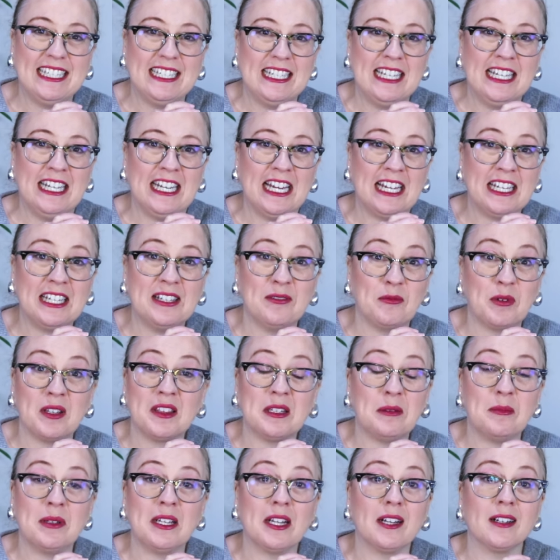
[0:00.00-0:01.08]
And I didn't want
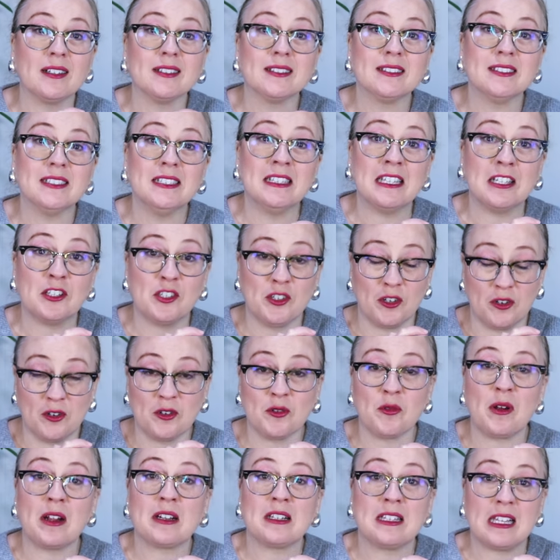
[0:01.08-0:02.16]
them here. And they turned
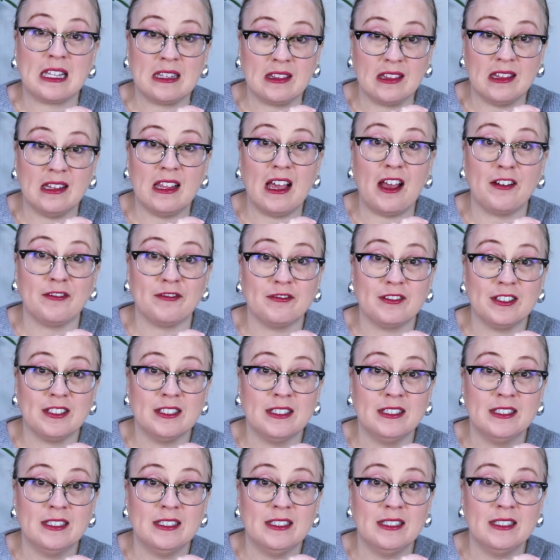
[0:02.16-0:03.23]
around and they left.
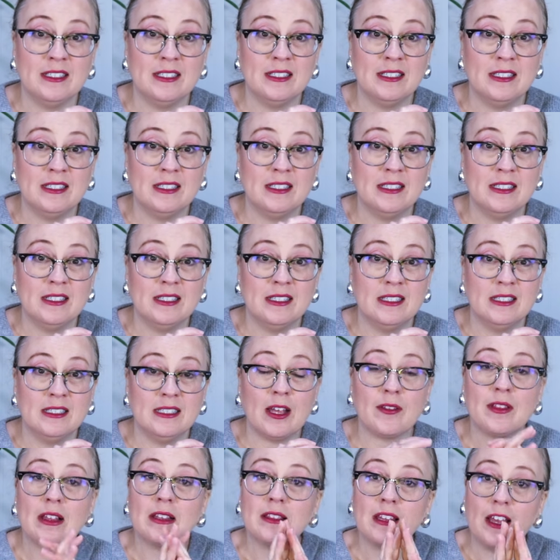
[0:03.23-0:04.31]

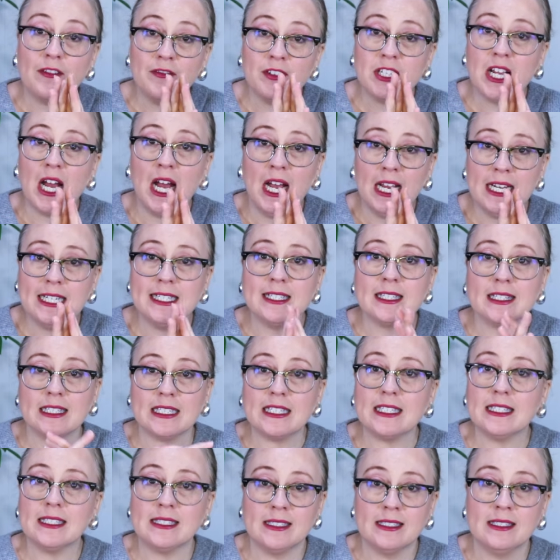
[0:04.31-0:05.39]
Now they left
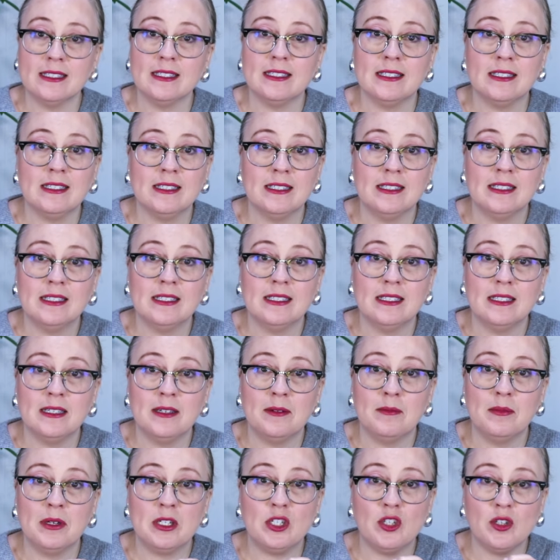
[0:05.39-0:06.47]
kindly,
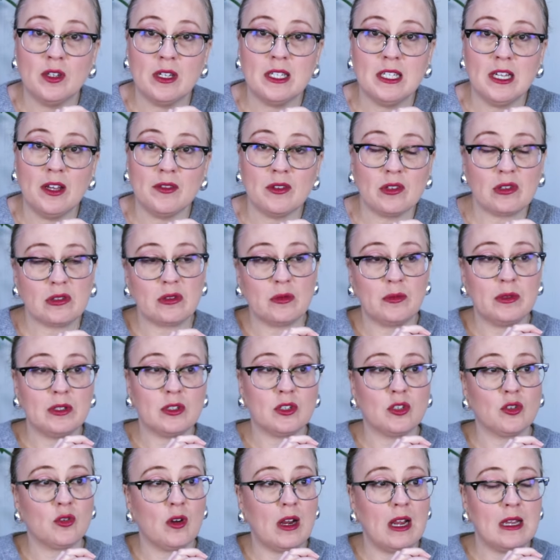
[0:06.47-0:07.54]
but you could tell there was a little bit
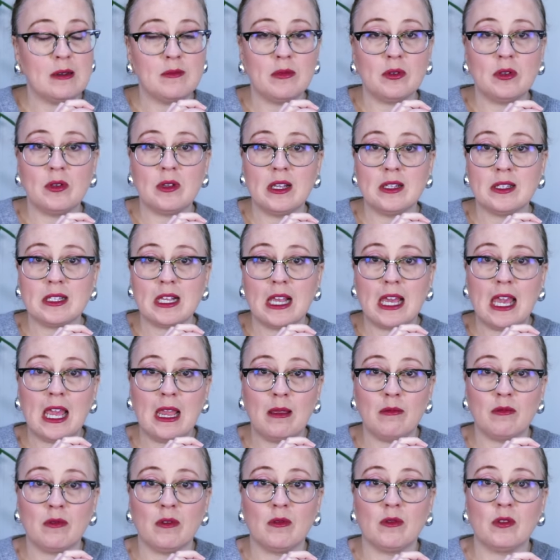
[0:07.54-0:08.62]
of scramble as they
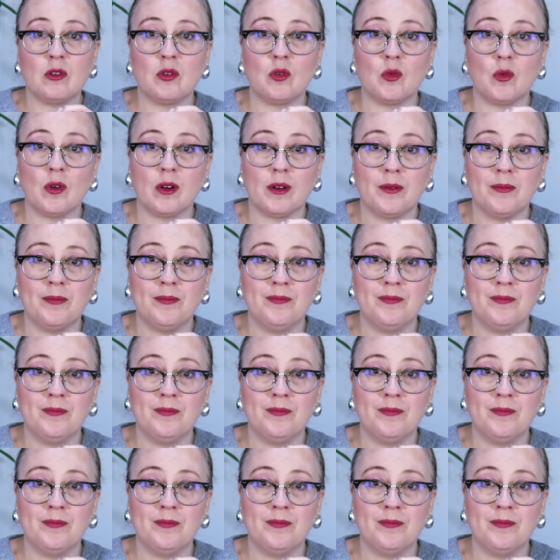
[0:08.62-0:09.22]
came through the door.